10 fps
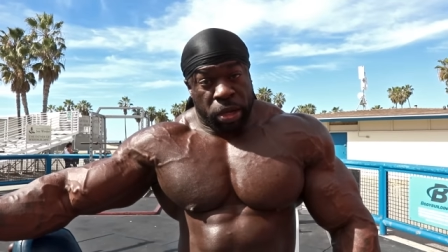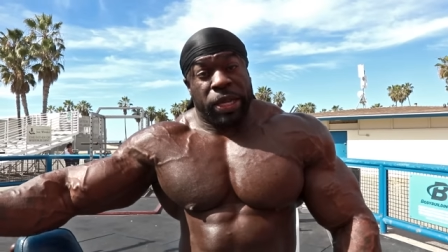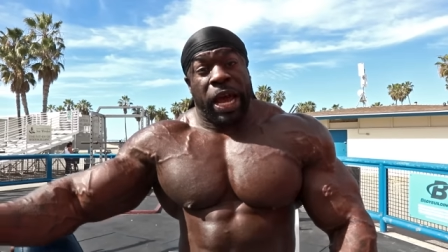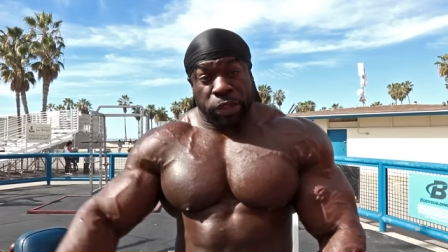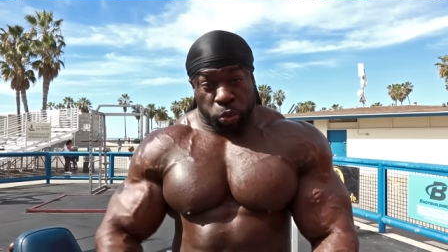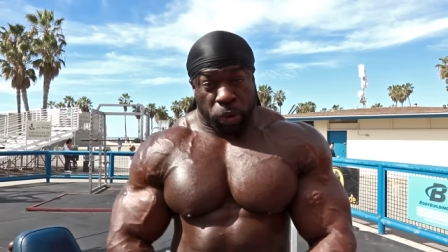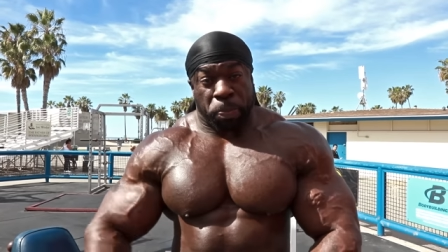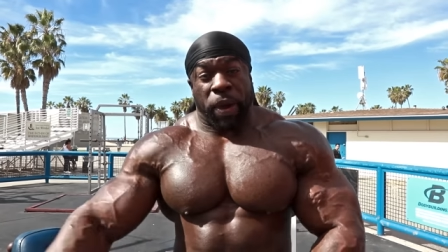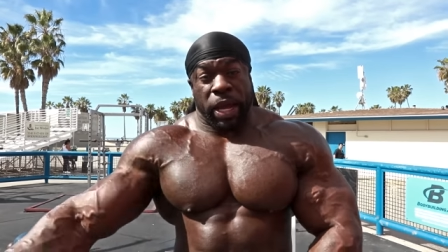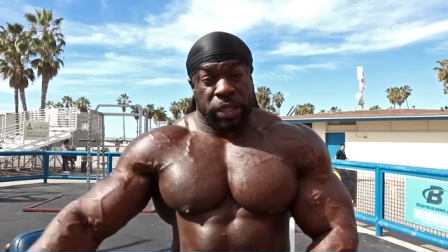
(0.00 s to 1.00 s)
That's what
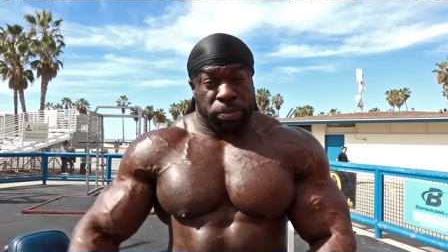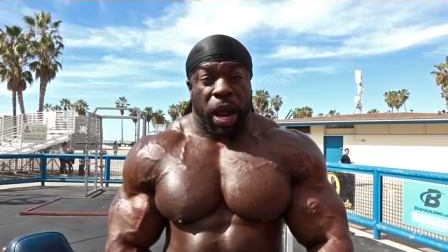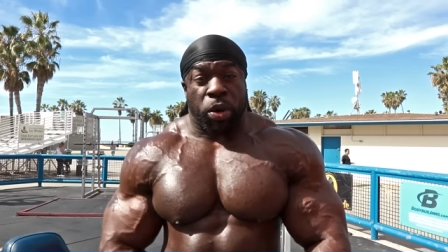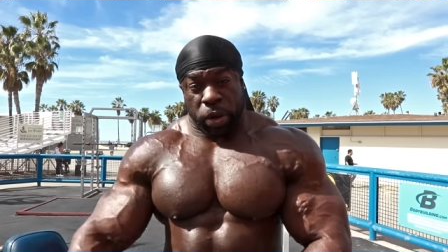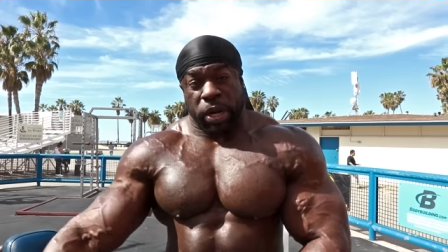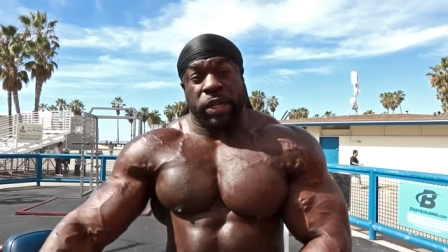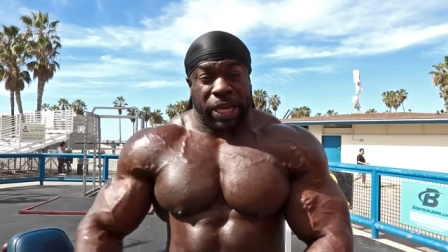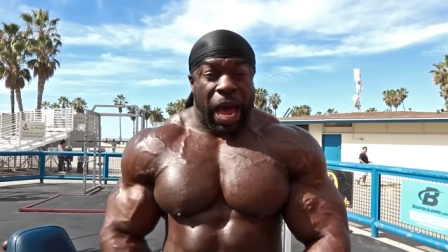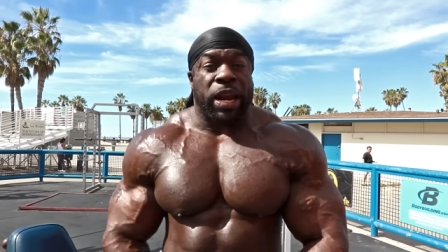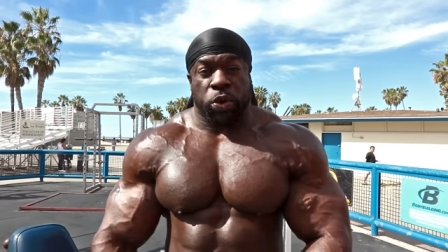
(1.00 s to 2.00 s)
pays my rent, is
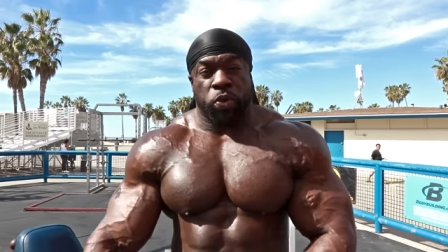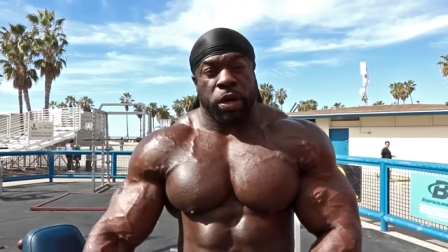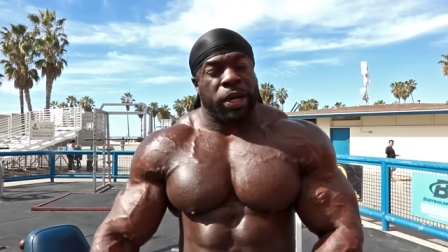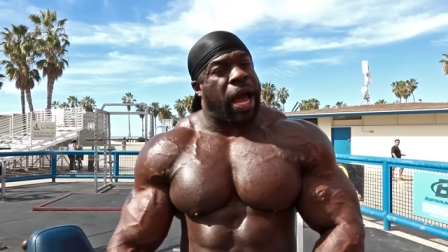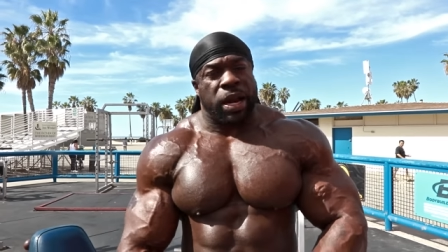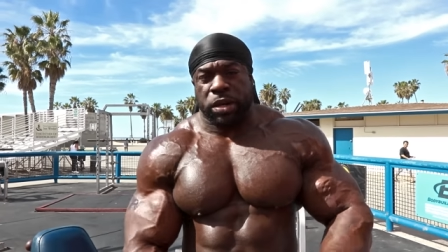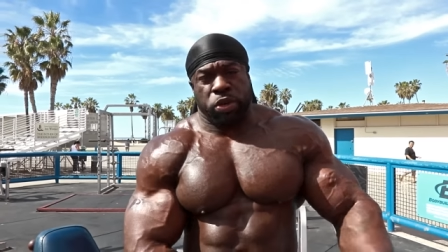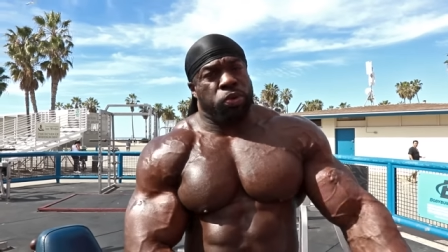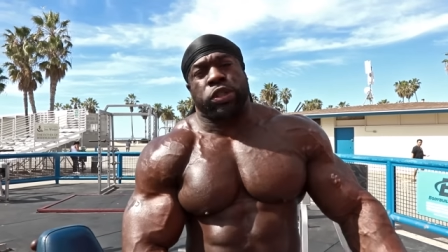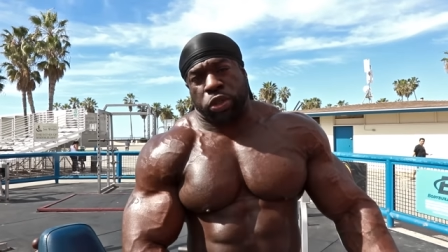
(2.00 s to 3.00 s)
Hollywood, not
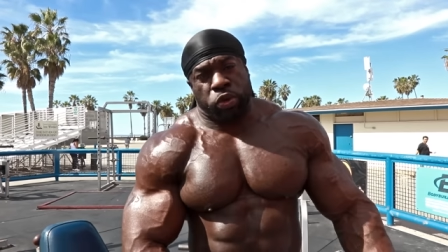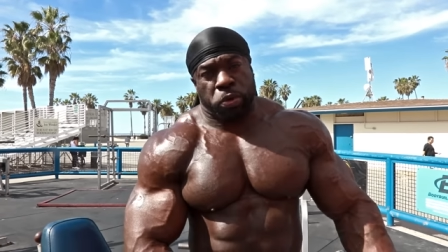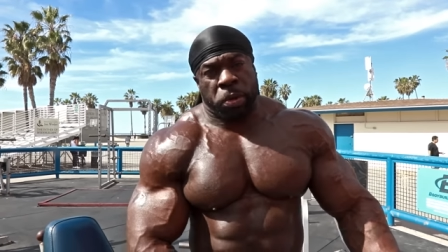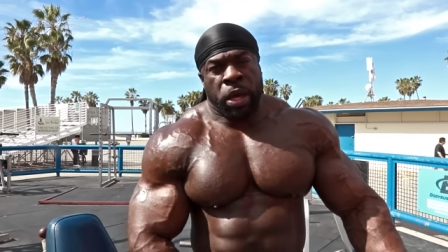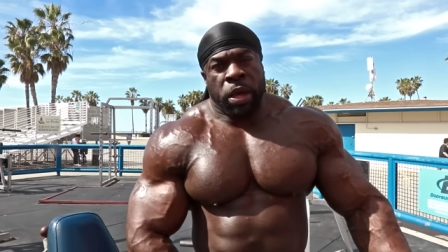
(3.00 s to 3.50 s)
YouTube.